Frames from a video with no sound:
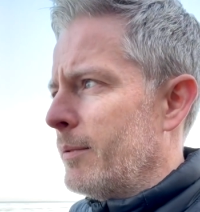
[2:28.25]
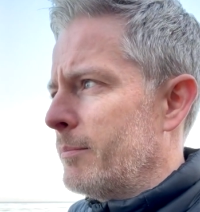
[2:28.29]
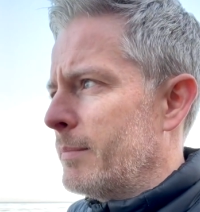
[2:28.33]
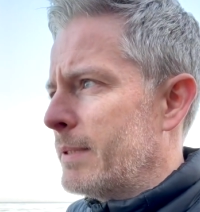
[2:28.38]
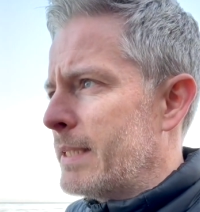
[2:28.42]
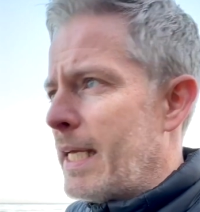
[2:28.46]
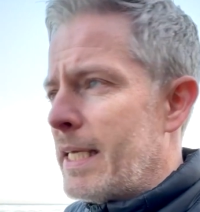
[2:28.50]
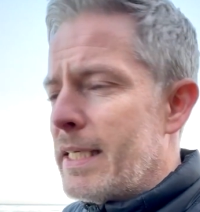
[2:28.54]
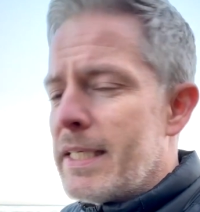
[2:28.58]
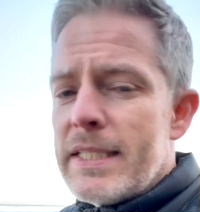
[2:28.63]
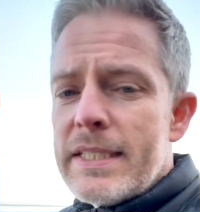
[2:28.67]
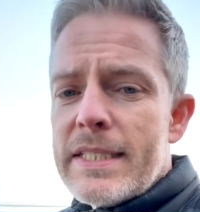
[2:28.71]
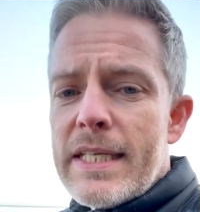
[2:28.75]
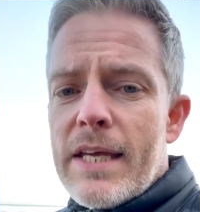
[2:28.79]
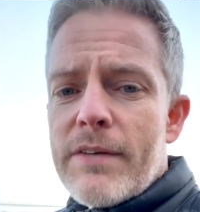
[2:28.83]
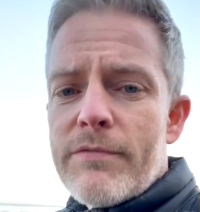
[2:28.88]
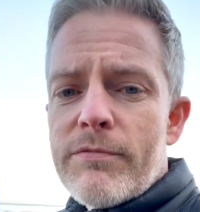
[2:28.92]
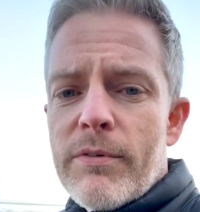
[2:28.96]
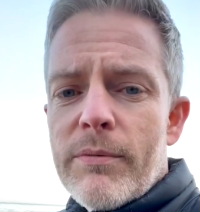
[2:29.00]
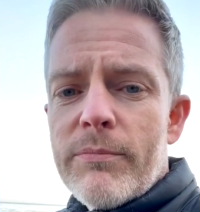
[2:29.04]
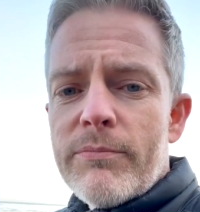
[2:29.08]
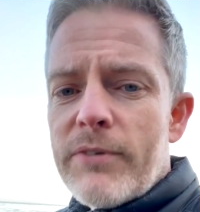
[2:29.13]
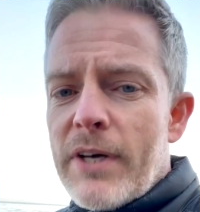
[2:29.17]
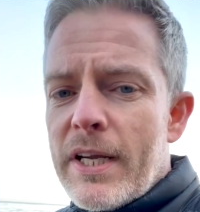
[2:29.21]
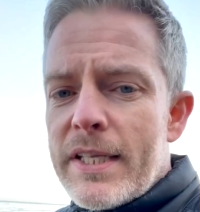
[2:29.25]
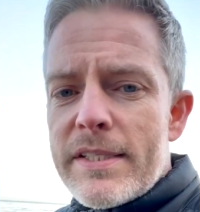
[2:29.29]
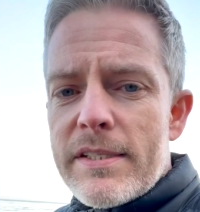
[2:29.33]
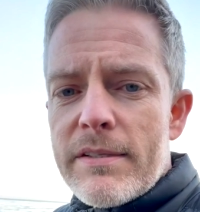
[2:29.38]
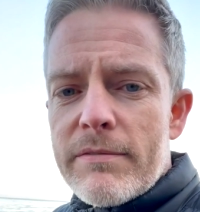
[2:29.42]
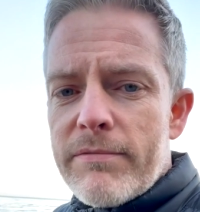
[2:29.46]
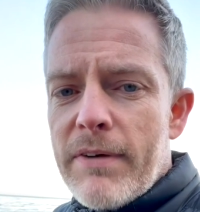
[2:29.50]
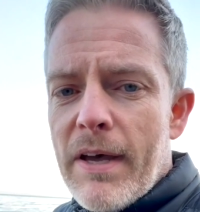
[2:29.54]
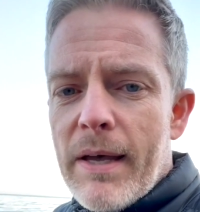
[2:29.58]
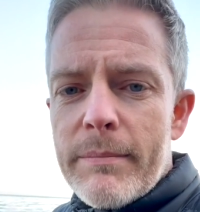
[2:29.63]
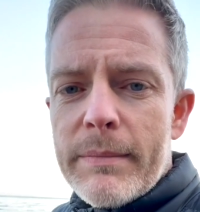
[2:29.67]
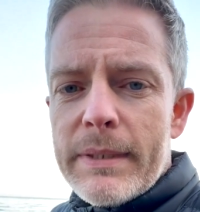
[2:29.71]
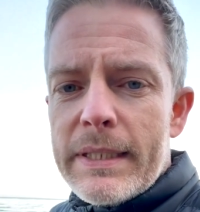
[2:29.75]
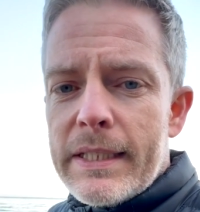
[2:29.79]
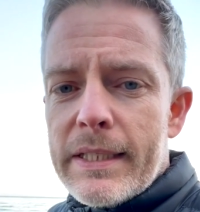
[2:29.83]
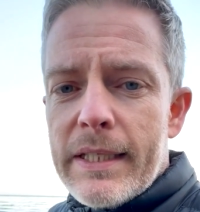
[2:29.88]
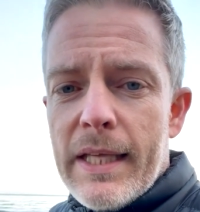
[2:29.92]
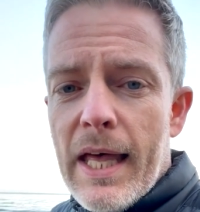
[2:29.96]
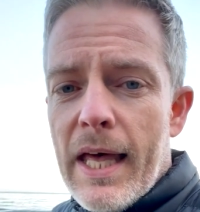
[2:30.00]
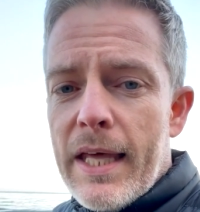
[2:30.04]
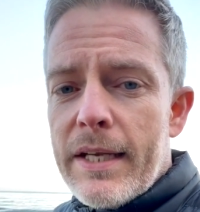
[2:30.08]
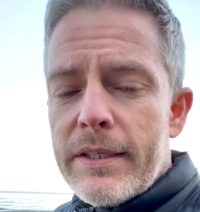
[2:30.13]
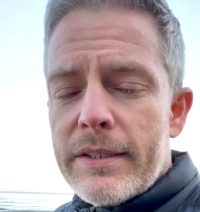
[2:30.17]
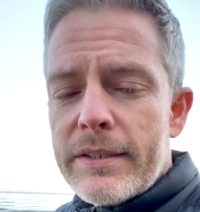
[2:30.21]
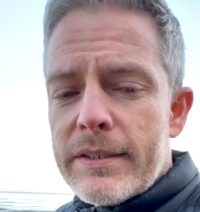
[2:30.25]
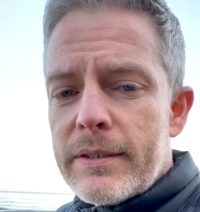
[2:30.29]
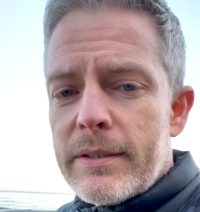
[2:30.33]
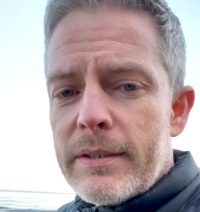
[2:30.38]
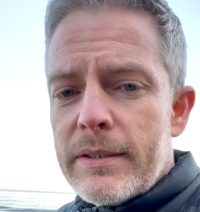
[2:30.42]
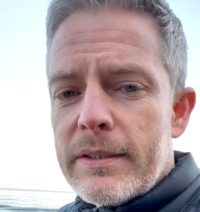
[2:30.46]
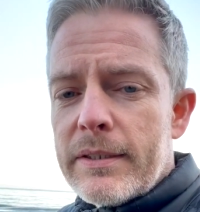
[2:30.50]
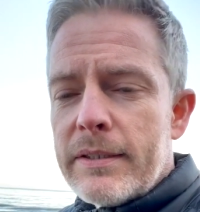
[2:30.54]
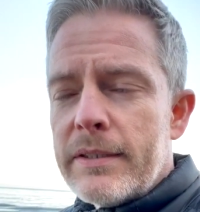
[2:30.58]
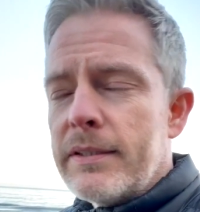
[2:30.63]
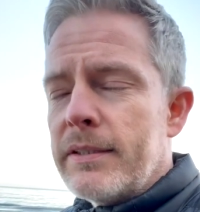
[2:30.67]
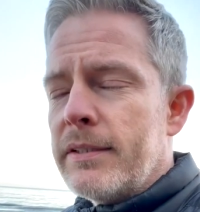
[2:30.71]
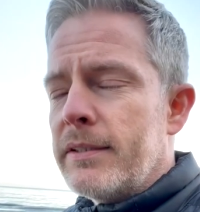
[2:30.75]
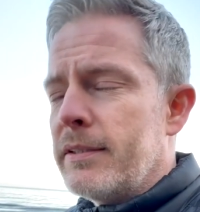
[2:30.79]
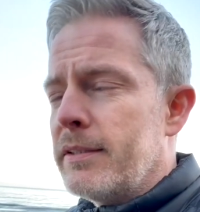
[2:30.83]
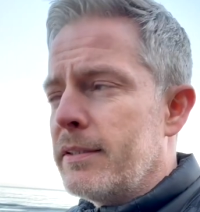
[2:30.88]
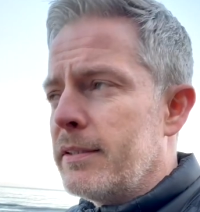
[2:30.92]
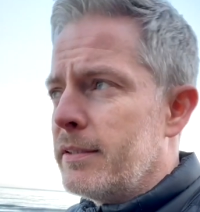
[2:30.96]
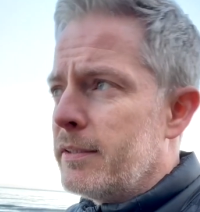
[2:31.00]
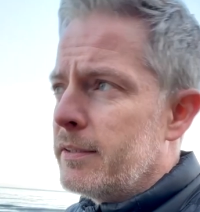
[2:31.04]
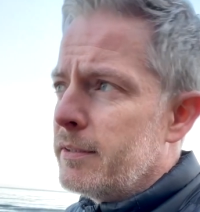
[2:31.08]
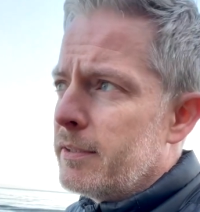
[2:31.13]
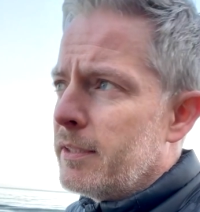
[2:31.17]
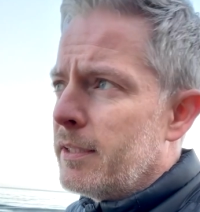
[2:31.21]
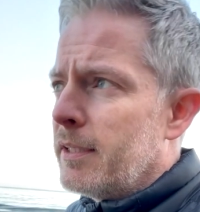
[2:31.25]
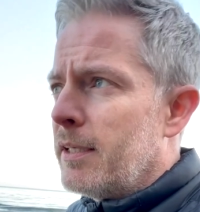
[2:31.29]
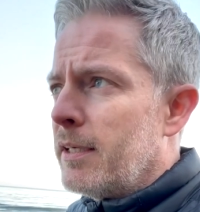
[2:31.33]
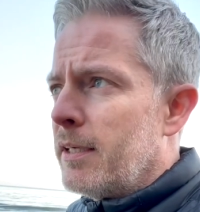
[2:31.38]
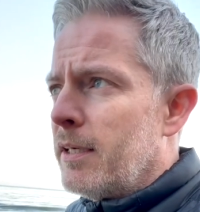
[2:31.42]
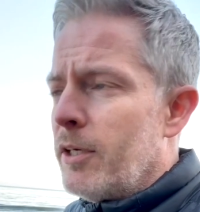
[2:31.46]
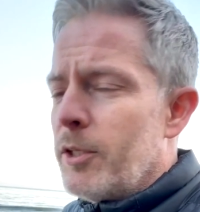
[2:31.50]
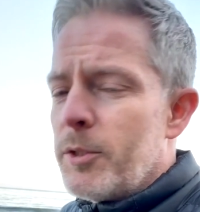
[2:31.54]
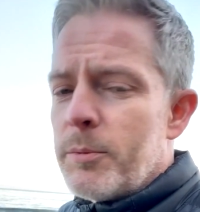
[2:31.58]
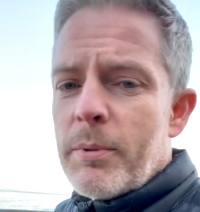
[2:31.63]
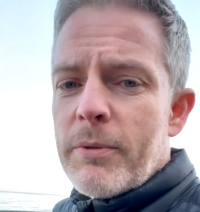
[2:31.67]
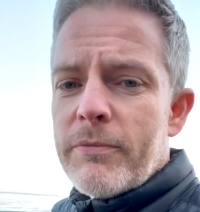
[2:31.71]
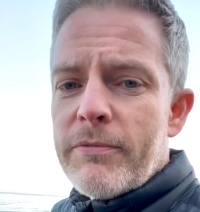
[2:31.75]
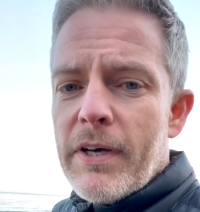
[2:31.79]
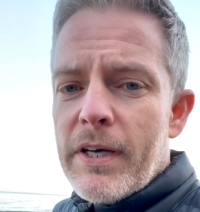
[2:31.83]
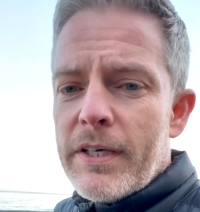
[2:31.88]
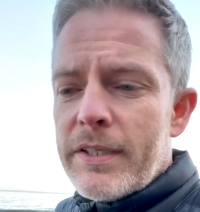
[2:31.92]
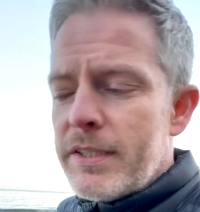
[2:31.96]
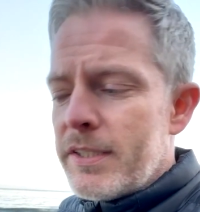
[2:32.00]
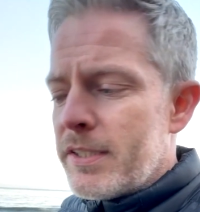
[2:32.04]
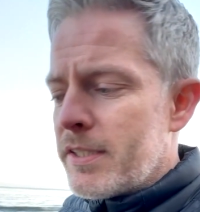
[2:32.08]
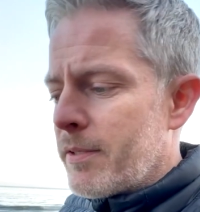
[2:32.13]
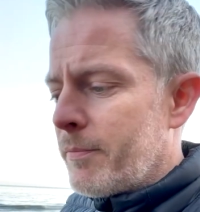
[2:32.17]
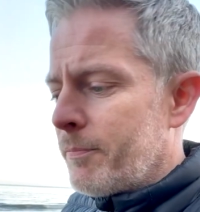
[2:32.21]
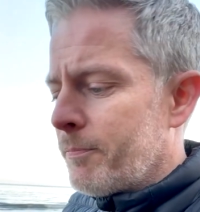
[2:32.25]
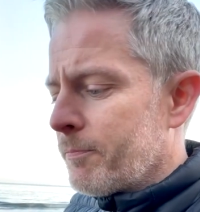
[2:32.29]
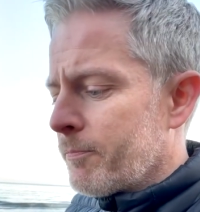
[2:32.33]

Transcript: taking debt from friends and family and other providers.